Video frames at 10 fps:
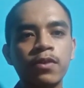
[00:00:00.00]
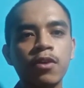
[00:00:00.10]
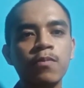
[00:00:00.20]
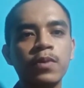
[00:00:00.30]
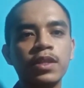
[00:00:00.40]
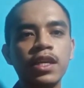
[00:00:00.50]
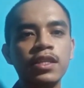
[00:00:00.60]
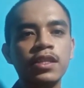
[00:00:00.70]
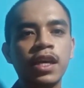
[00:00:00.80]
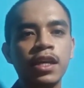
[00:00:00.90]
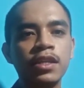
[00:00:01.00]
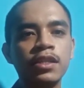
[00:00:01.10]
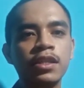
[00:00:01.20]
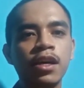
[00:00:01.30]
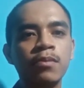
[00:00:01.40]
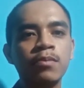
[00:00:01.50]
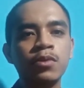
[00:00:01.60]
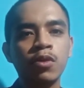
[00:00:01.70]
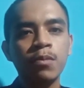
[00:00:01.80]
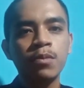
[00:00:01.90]
While communicative
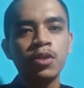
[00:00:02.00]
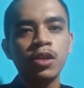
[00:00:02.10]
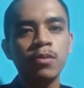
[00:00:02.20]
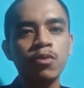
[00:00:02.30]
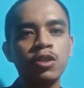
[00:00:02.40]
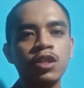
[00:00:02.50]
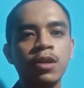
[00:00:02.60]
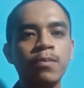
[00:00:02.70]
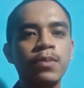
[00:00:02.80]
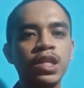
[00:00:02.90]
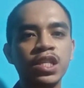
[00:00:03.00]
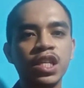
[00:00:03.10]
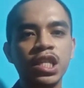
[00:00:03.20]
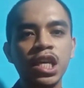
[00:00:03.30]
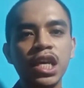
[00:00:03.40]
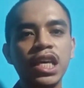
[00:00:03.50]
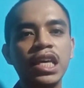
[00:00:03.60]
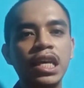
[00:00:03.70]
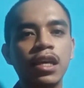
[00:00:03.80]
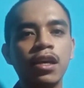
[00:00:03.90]
competence has come to capture
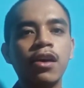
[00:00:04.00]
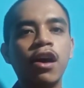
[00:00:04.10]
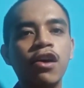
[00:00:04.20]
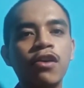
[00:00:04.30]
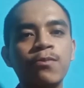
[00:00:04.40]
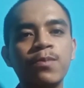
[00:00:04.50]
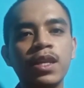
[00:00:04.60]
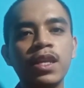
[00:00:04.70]
multiplicity